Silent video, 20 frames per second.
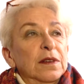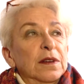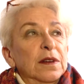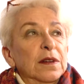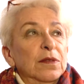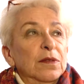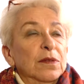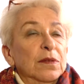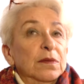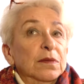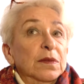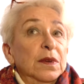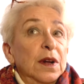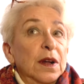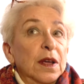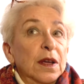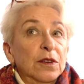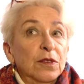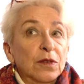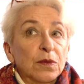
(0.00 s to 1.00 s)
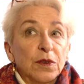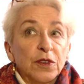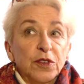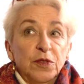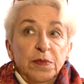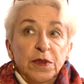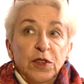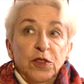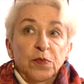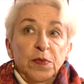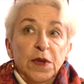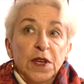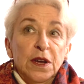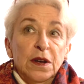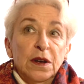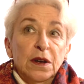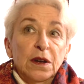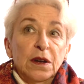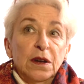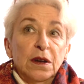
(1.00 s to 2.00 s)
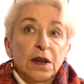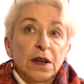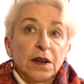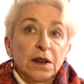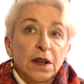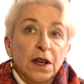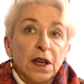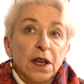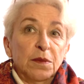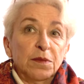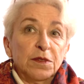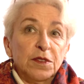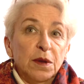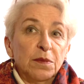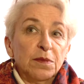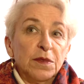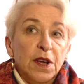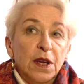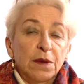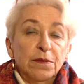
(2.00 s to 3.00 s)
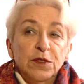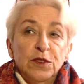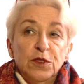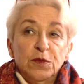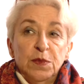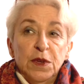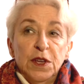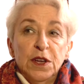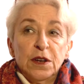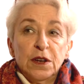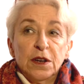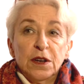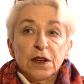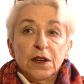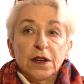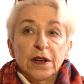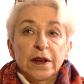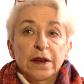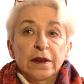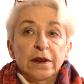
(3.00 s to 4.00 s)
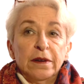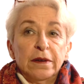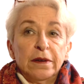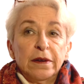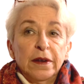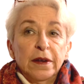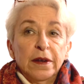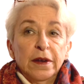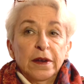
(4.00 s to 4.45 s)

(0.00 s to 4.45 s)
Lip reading: And I thought, well, I do want to be a speaker, and I am sometimes a speaker, and